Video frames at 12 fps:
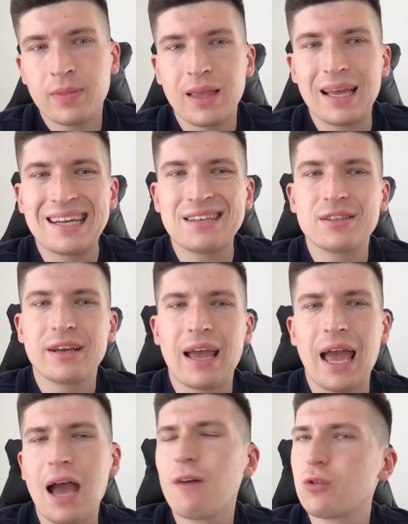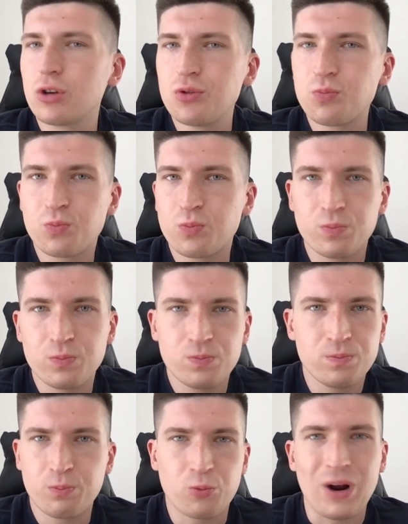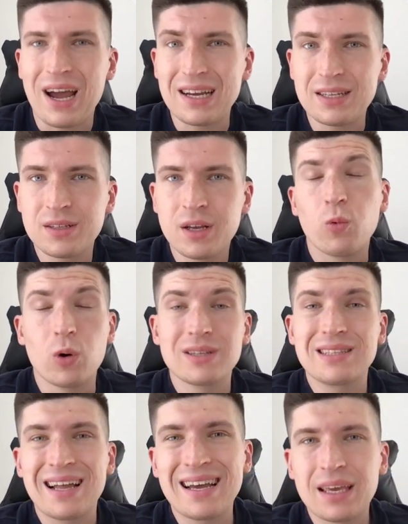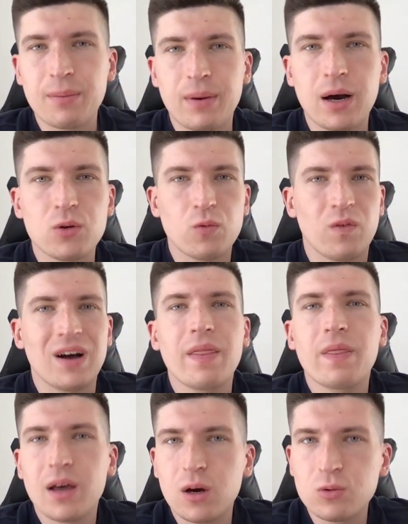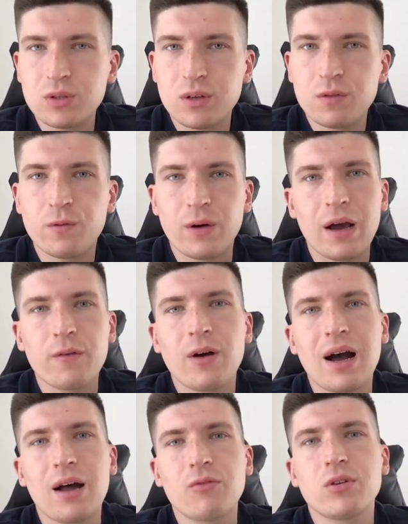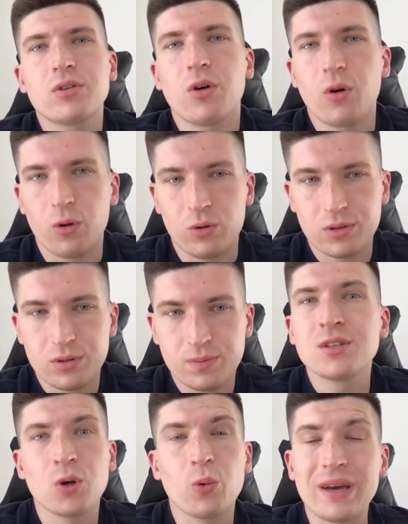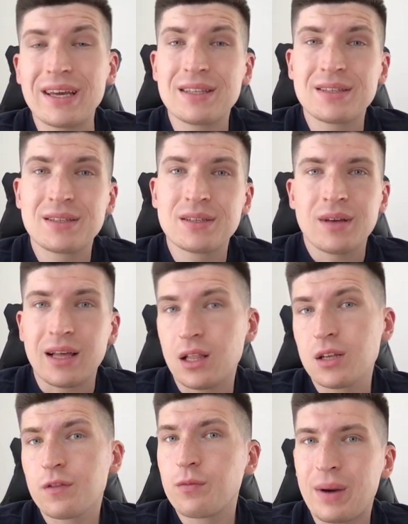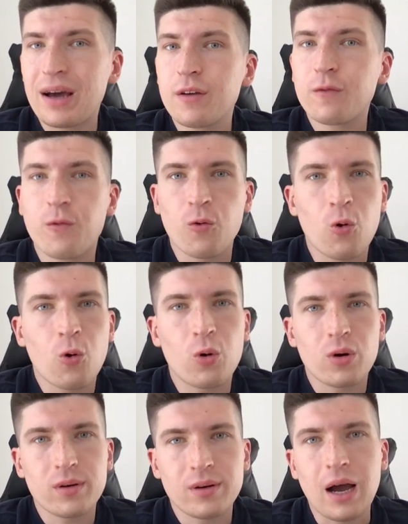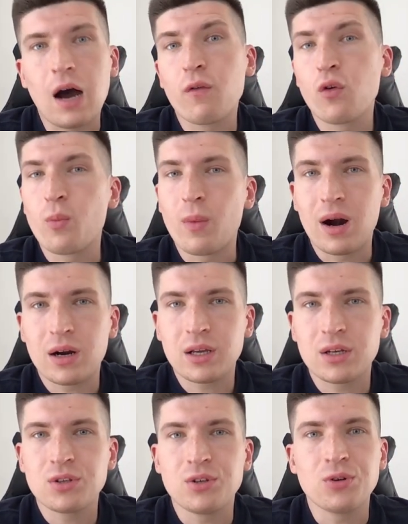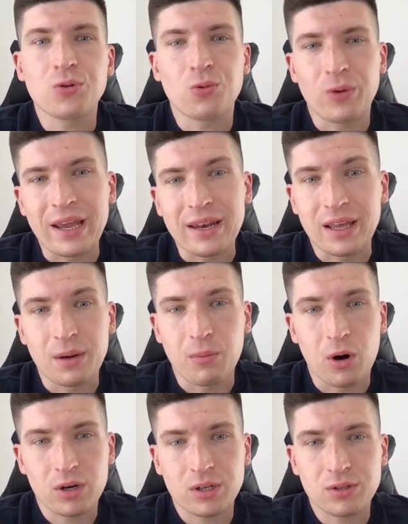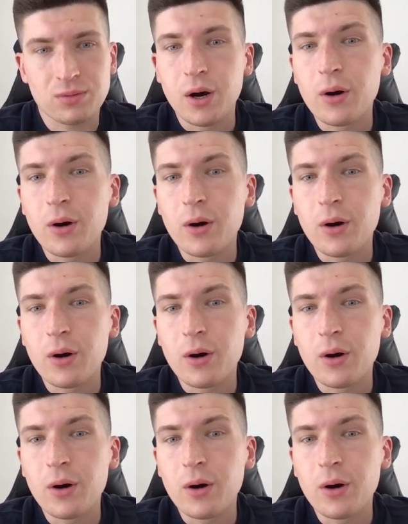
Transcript: And average price was like about 1,500 euros. So it's a lot of money for our market, Ukrainian market.